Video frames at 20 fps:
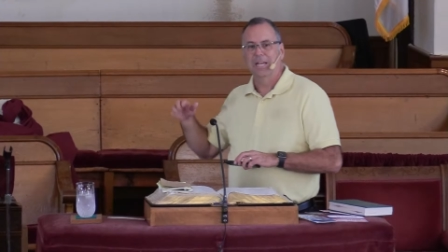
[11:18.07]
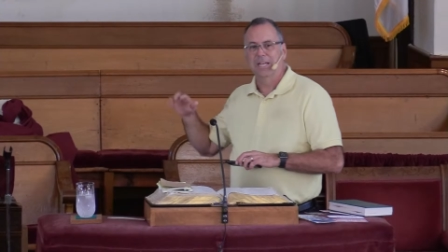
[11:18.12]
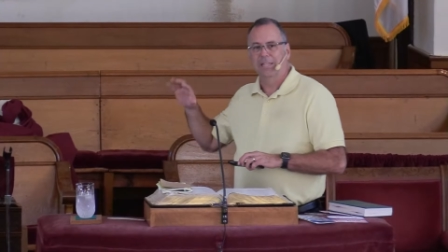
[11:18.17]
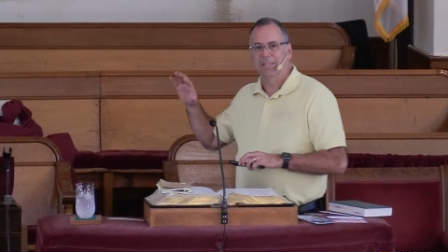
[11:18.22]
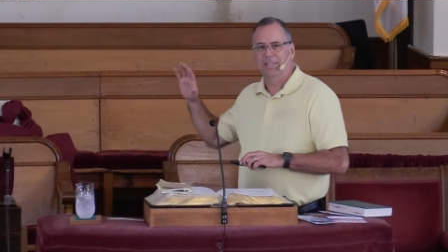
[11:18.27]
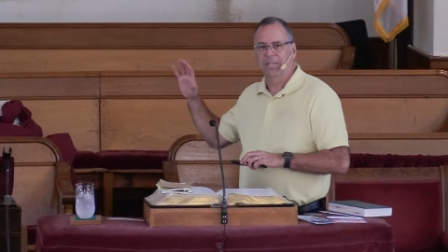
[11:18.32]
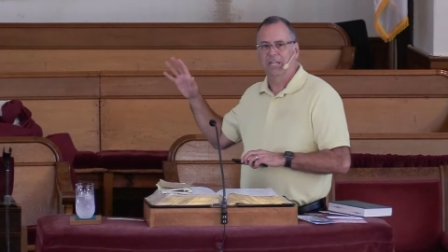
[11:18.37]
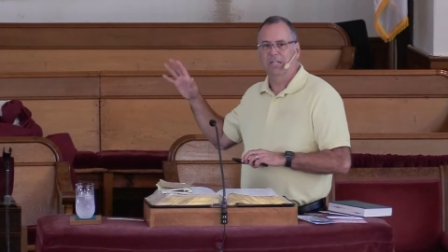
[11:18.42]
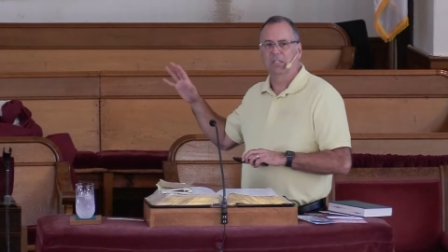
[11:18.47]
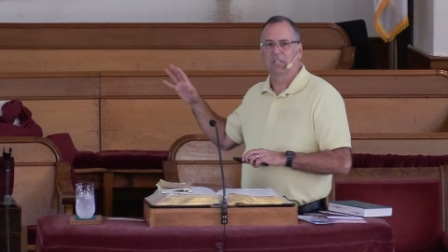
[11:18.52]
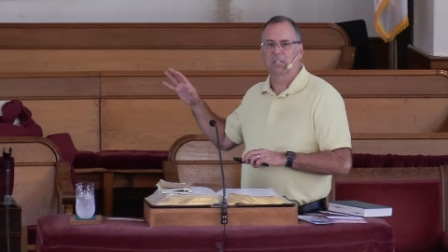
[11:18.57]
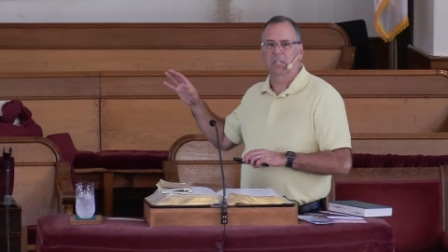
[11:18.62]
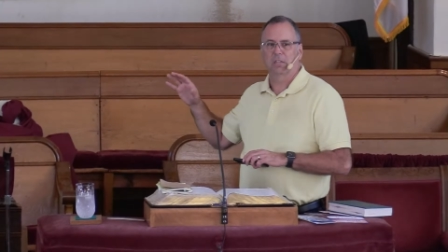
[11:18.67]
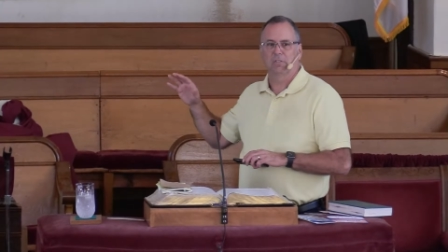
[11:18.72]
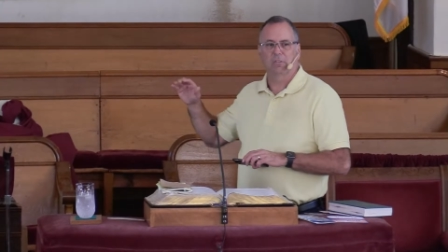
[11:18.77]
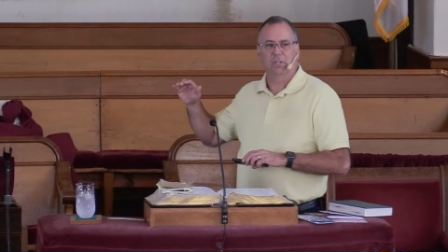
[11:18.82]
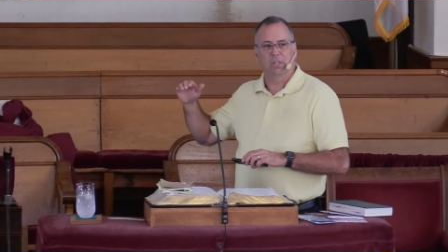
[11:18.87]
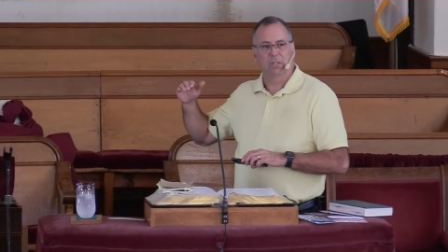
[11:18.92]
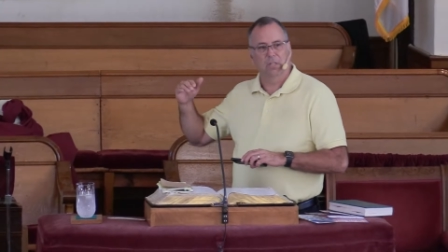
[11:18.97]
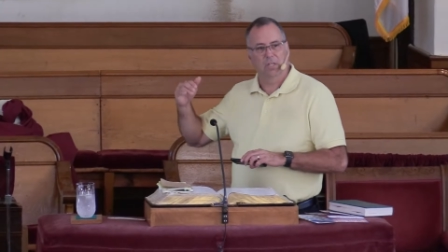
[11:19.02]
They're
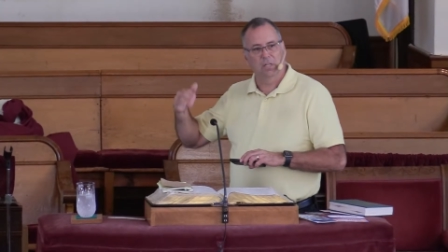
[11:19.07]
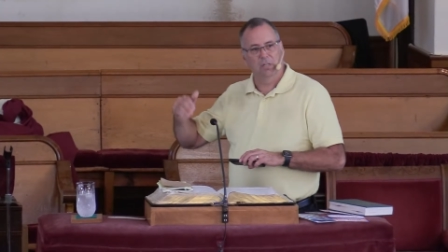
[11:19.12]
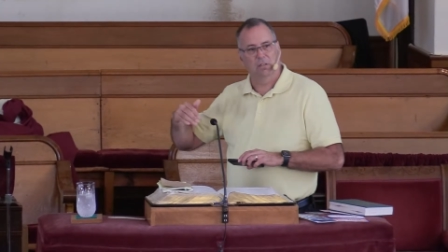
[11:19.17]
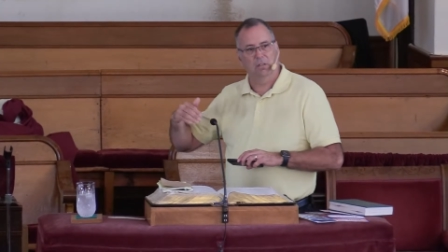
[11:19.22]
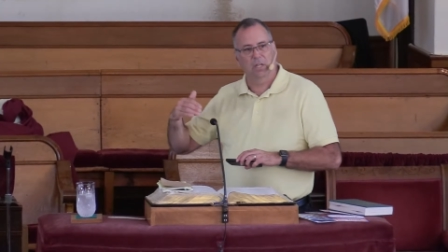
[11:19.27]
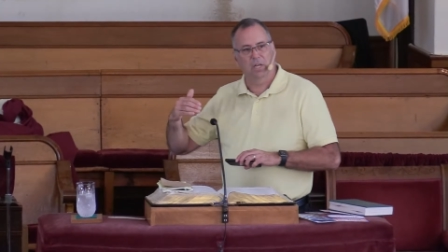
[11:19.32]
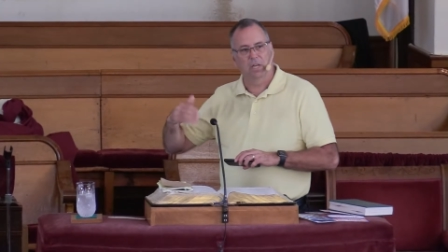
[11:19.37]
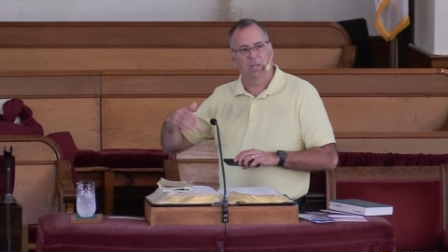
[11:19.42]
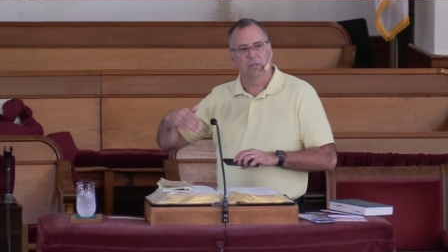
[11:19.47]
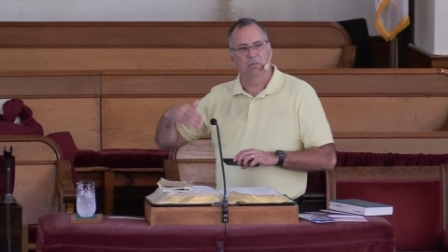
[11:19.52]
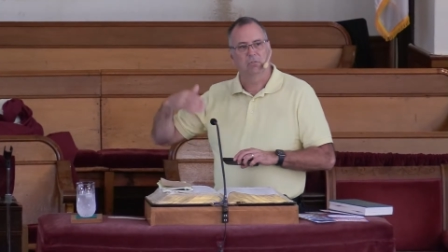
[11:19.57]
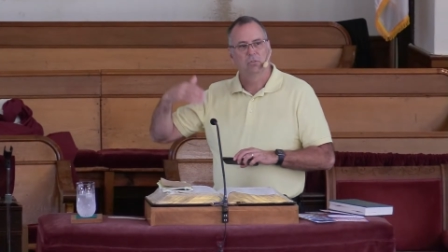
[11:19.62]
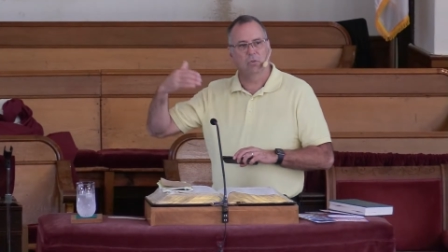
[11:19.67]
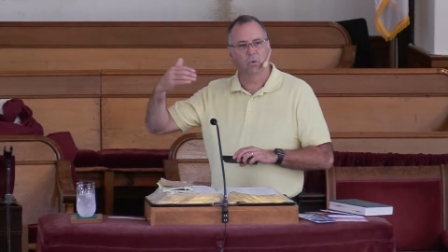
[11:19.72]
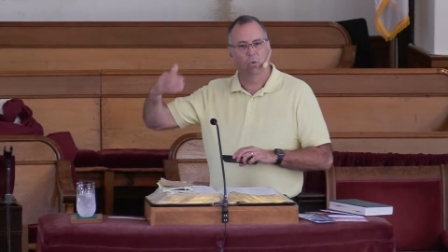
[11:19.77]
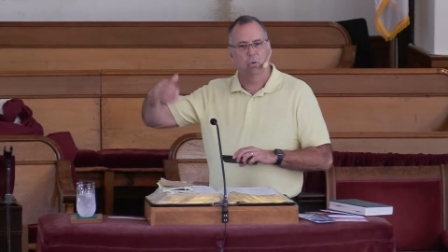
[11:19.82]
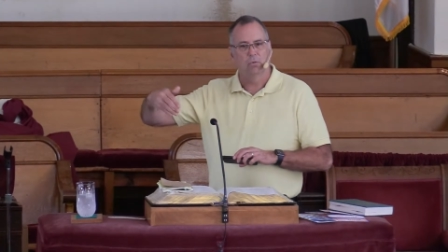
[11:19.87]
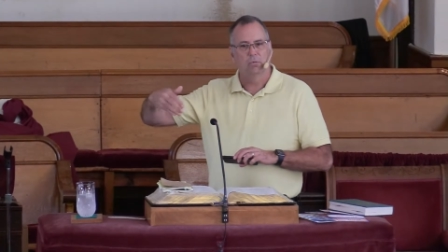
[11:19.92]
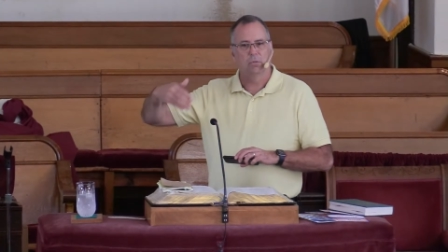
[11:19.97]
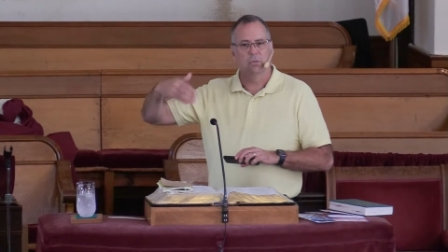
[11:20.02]
giving their lives
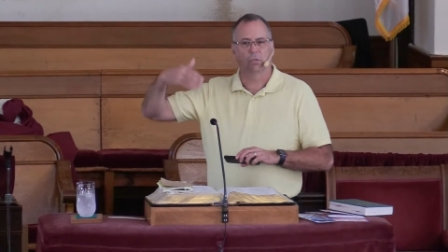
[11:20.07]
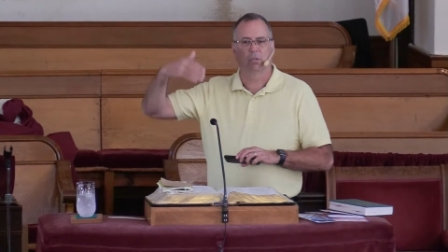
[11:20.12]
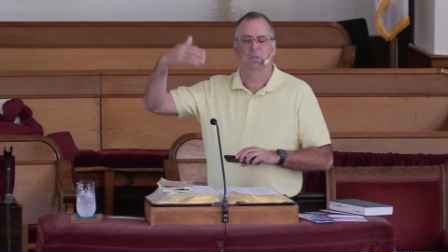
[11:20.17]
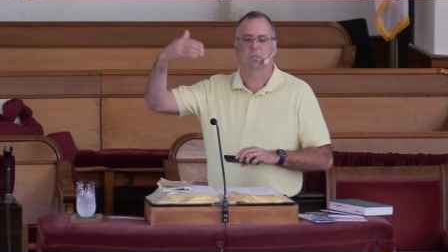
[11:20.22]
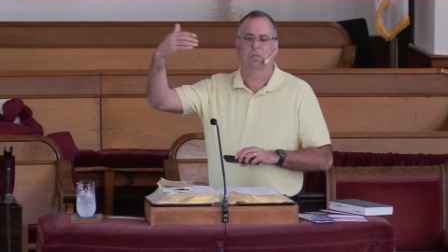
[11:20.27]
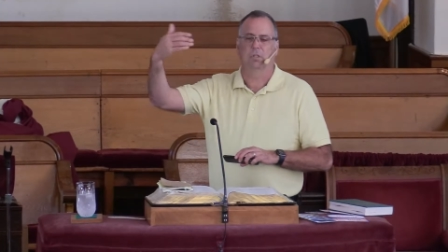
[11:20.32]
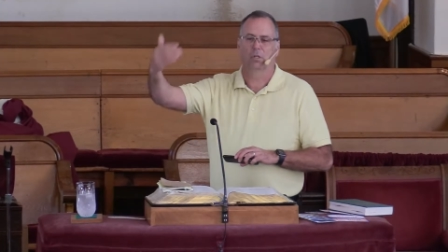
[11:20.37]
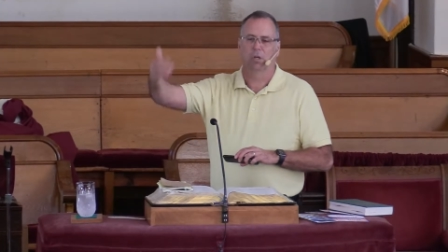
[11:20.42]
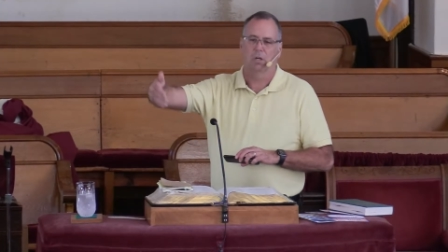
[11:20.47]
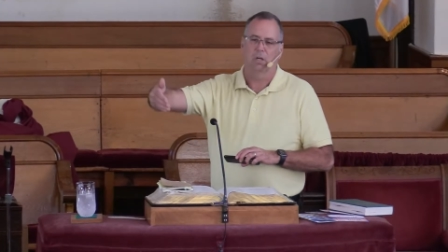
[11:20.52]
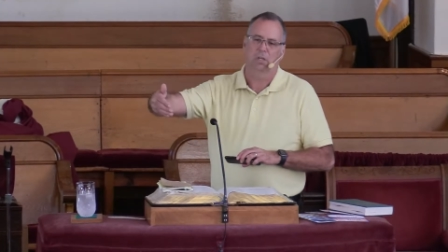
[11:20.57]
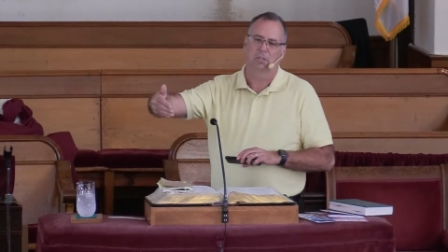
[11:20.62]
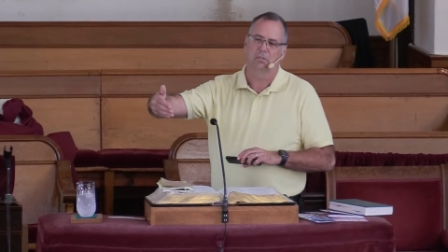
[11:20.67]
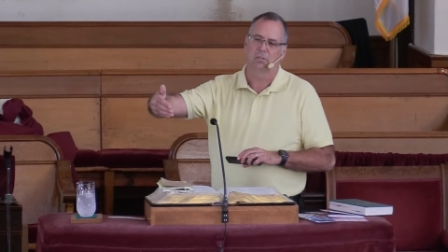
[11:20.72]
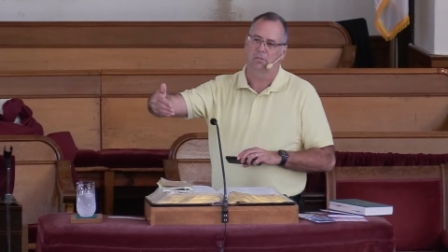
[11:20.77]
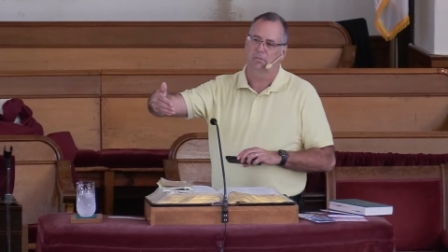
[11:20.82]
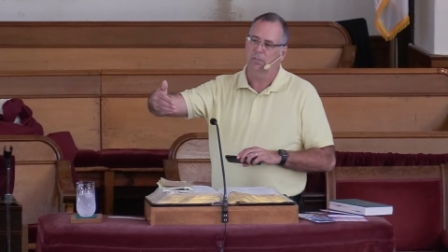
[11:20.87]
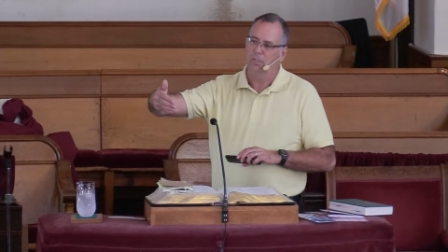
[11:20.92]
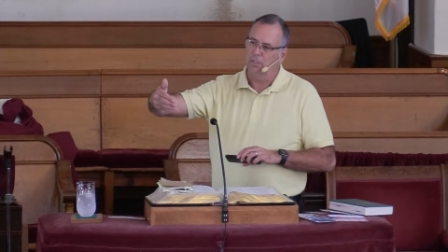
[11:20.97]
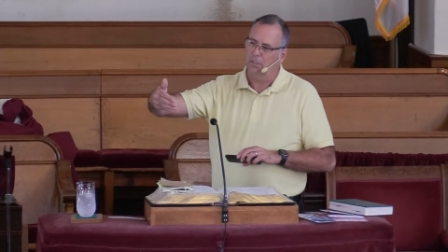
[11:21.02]
over to the gods
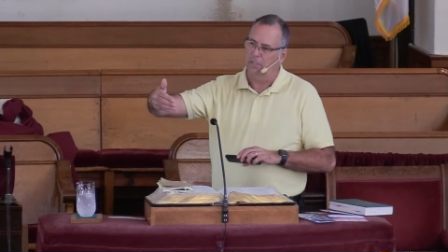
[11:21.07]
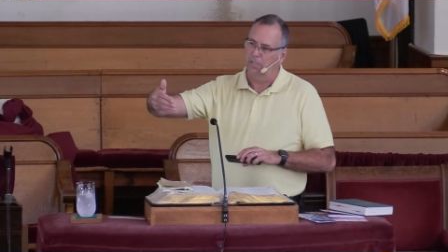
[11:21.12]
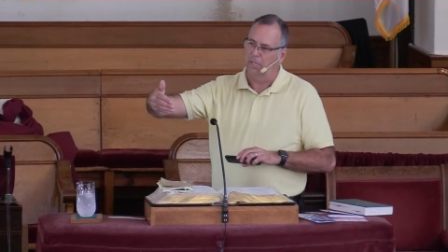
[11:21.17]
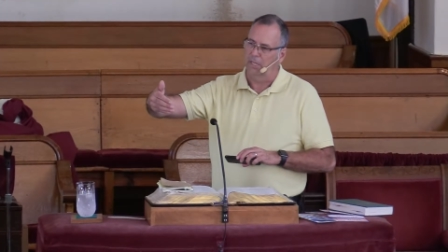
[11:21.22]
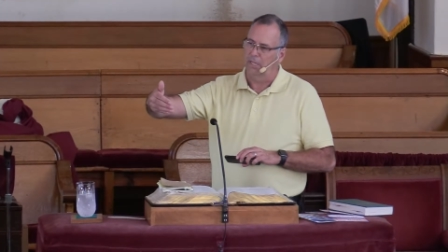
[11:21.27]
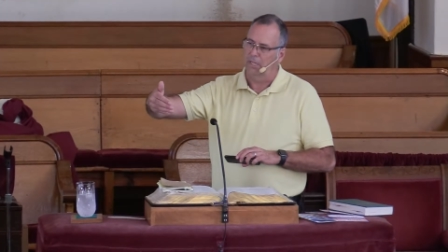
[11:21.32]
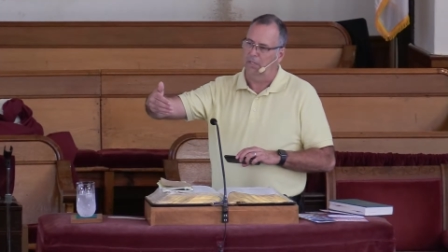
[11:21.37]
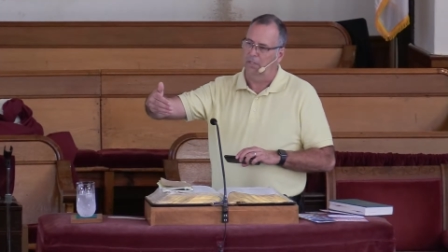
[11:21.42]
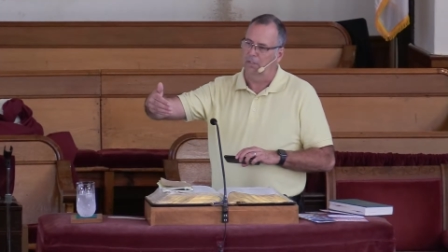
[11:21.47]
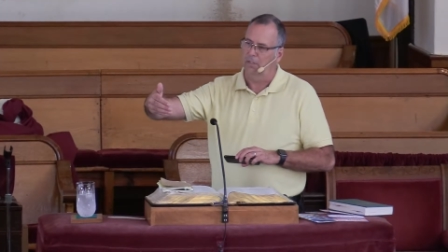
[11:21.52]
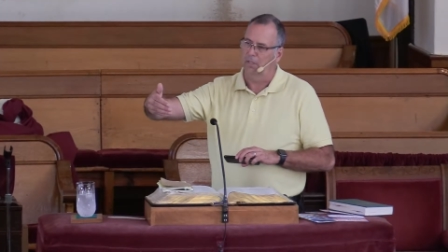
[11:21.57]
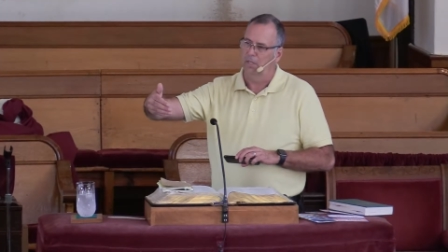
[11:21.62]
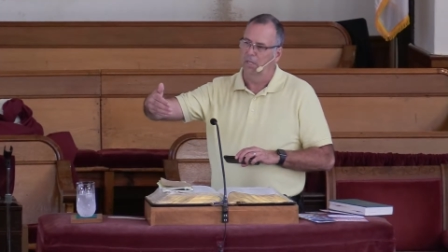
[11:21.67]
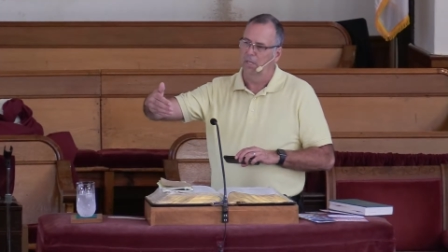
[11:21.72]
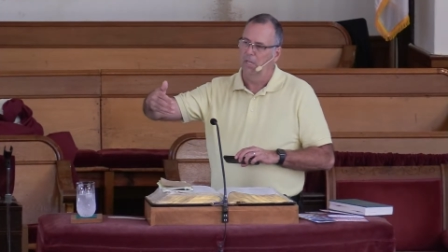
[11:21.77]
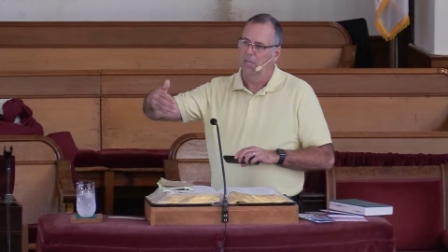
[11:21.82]
of the land,